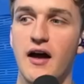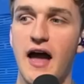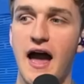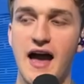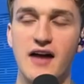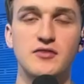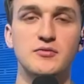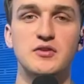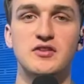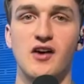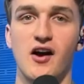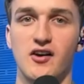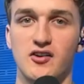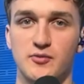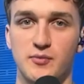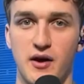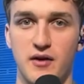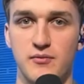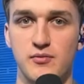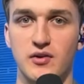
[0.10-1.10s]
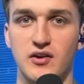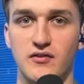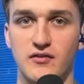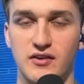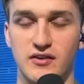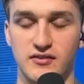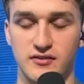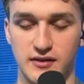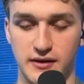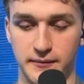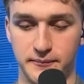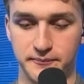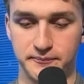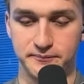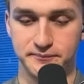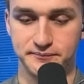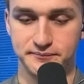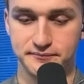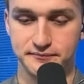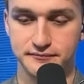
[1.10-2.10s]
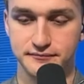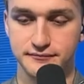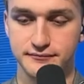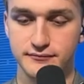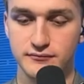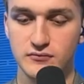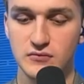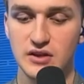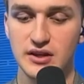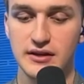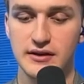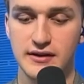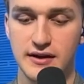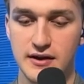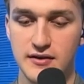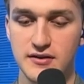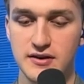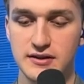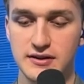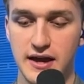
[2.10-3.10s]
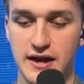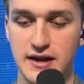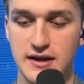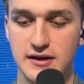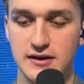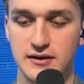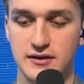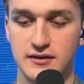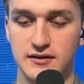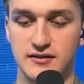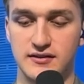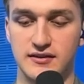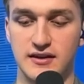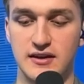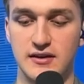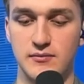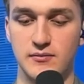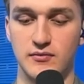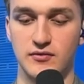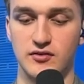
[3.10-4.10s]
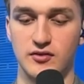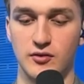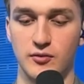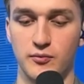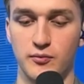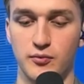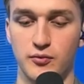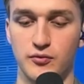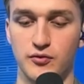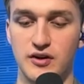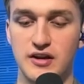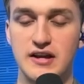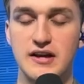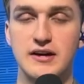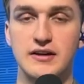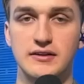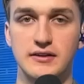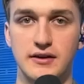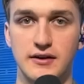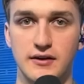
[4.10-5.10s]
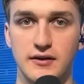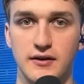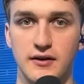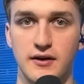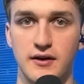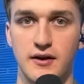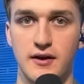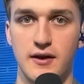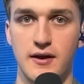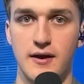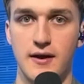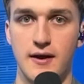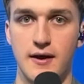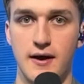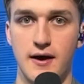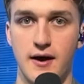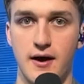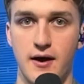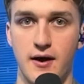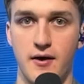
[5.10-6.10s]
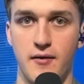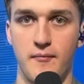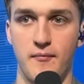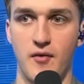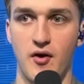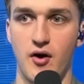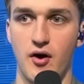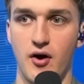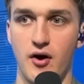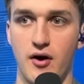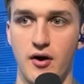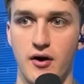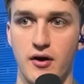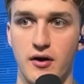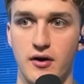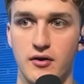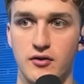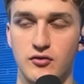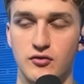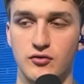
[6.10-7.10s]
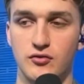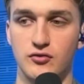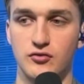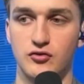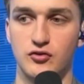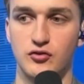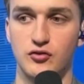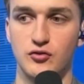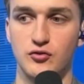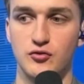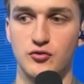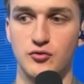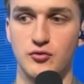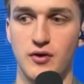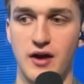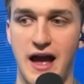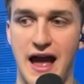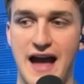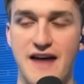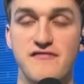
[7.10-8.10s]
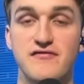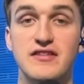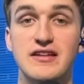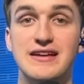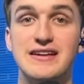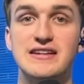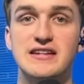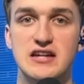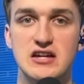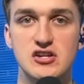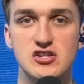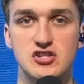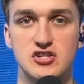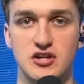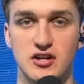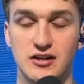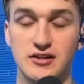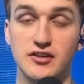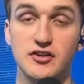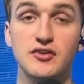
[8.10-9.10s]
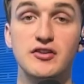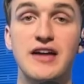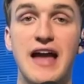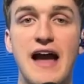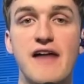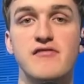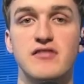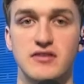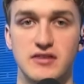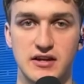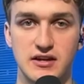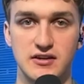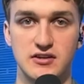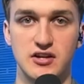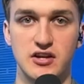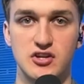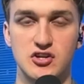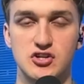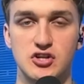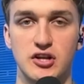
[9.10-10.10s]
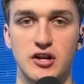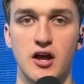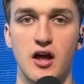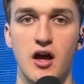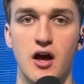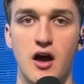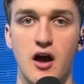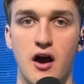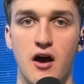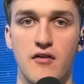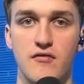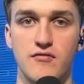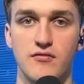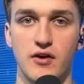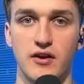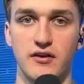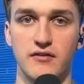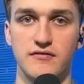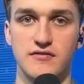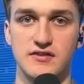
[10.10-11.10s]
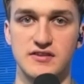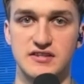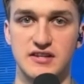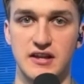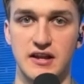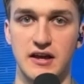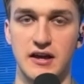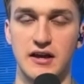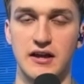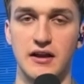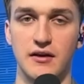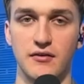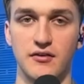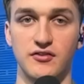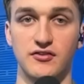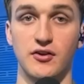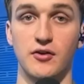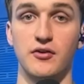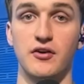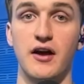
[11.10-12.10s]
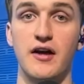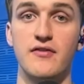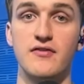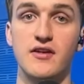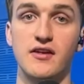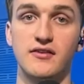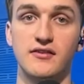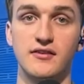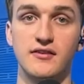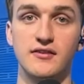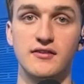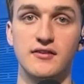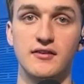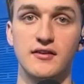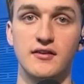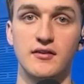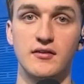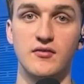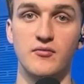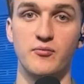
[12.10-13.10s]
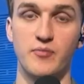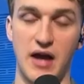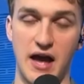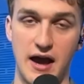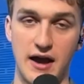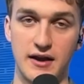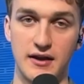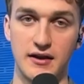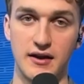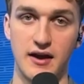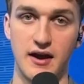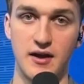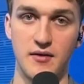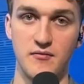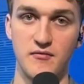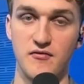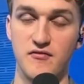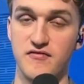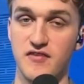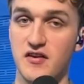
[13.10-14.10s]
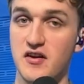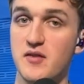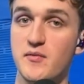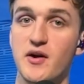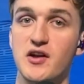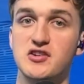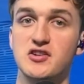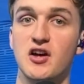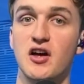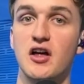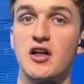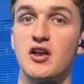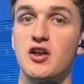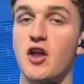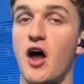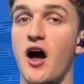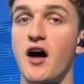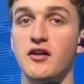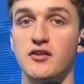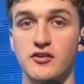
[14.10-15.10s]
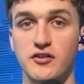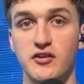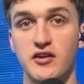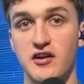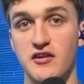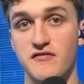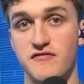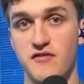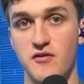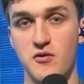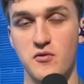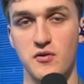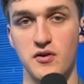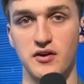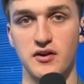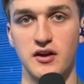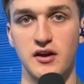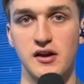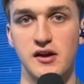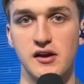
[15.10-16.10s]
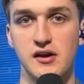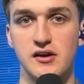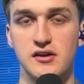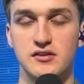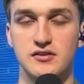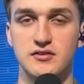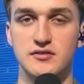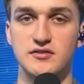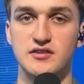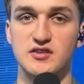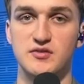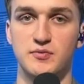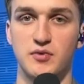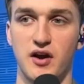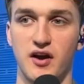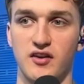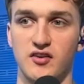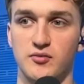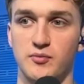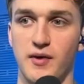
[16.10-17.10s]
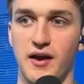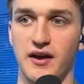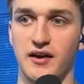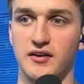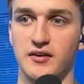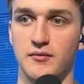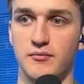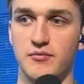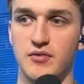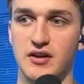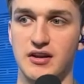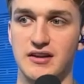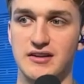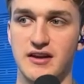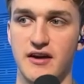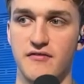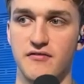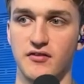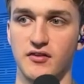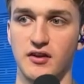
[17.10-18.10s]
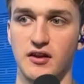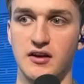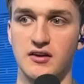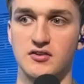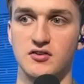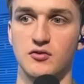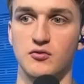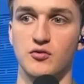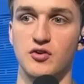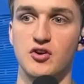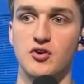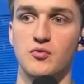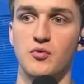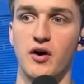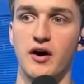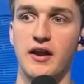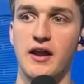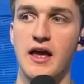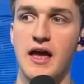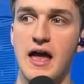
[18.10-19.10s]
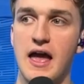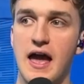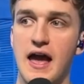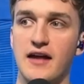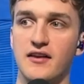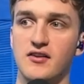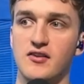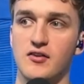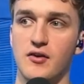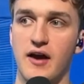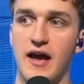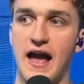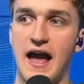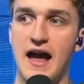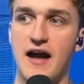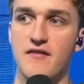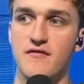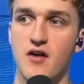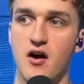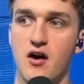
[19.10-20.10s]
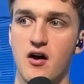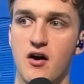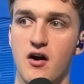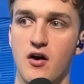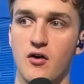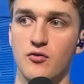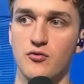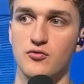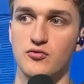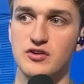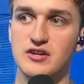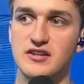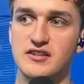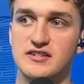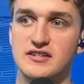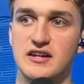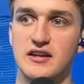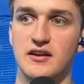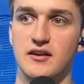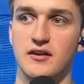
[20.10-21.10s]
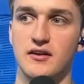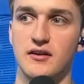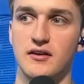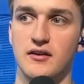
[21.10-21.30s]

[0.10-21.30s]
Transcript: as we talked about previously, Kari Lake seems pretty clear um, to have the intention, clearly having the intention of running for Senate in Arizona. And this is bad. I am very much not looking forward to this prospect, but it definitely is a real one. And so I have a recent